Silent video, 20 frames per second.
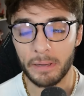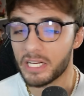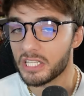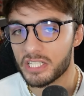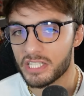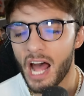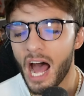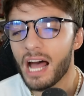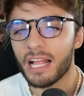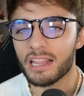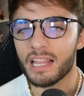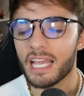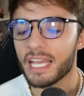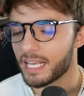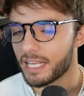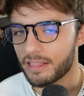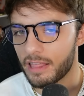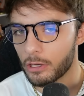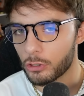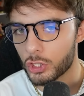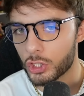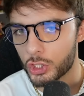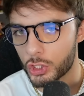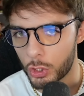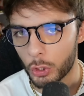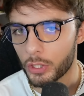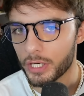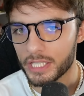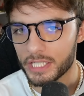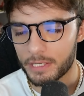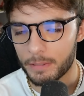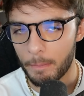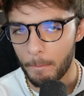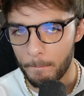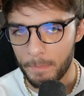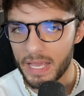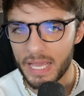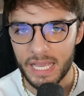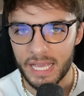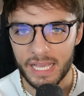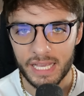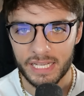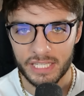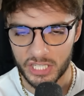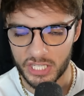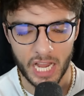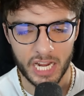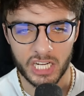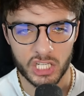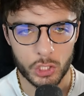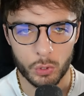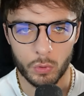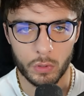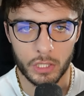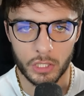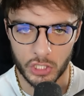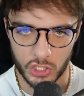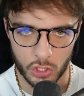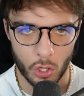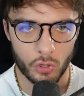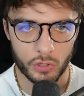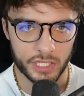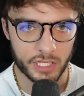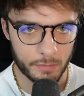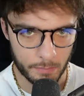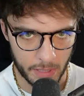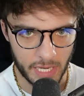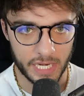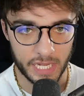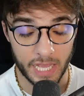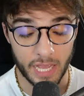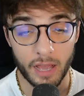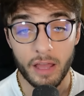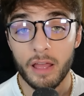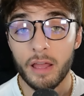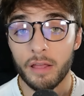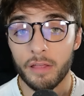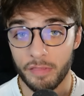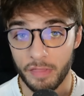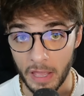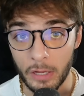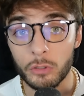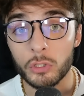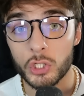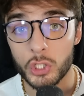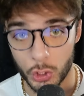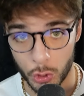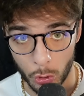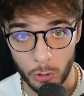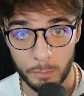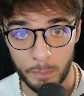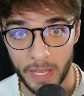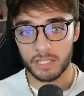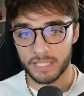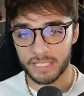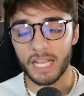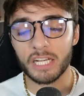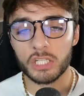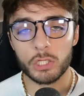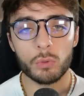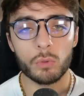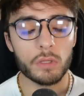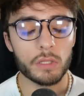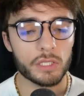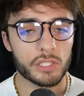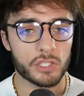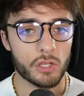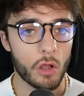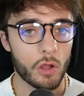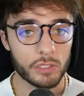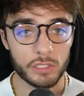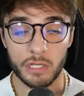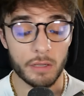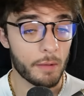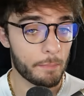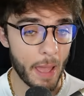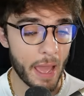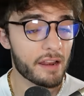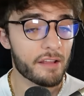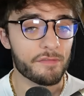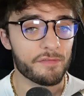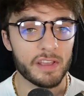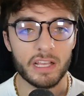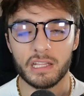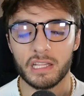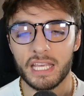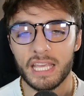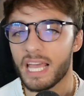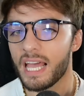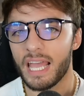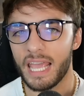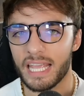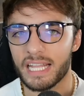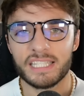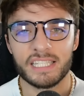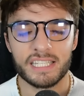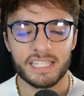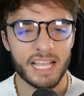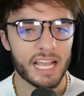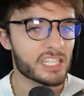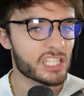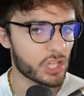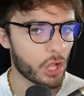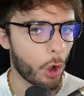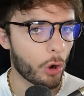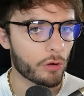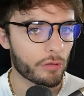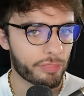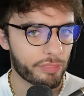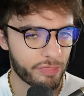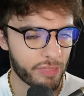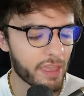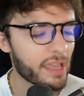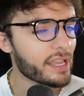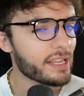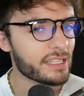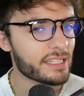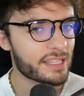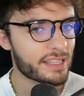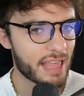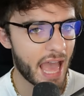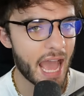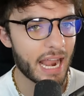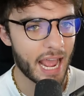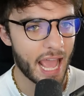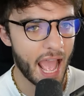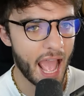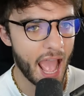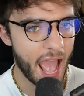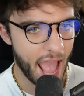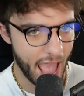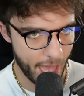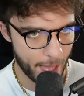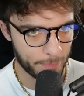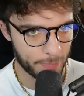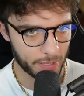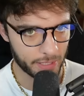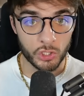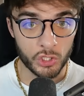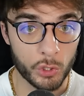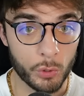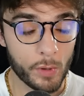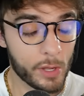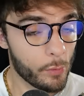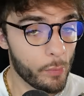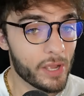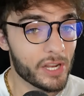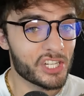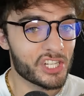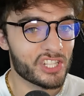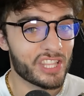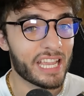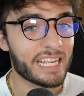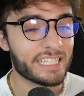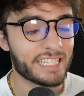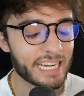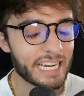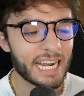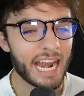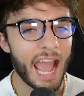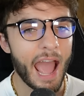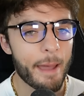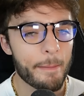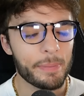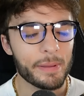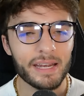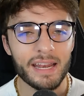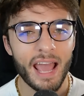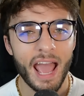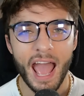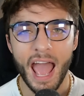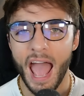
it's not like there shouldn't be sexual assault in media. There should be. Sexual assault, pedophilia, incest are things that happen. Do we wish they didn't happen?